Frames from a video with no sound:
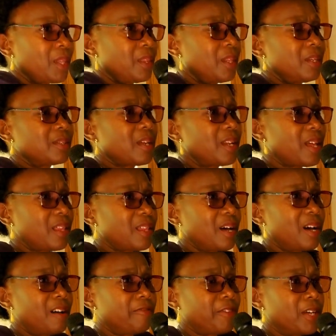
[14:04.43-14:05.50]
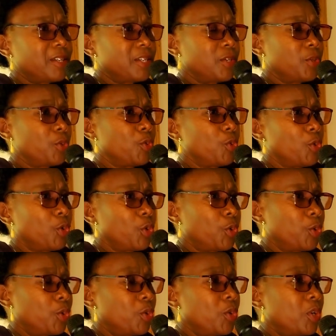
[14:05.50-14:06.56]
There is another Harvard in Gulu.
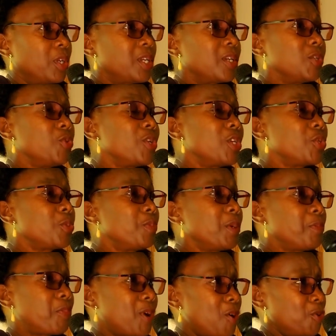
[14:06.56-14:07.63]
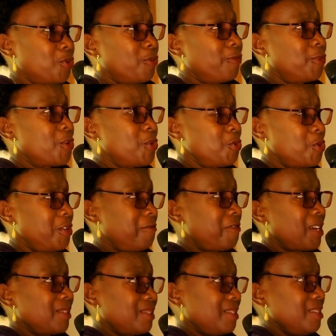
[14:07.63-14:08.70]
You need to be proud of your
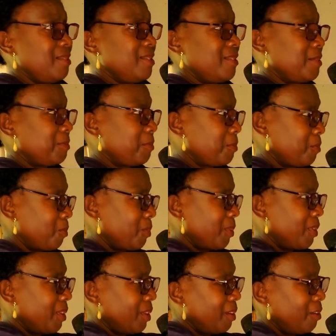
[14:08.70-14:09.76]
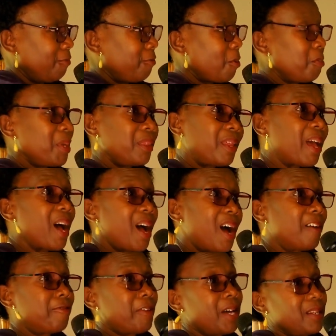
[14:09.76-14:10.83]
universities. For me, they are
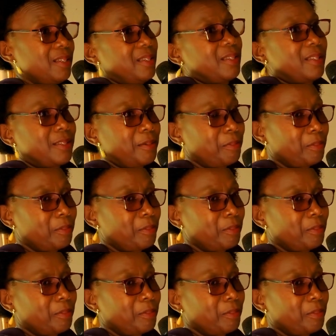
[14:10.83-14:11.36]
Harvards.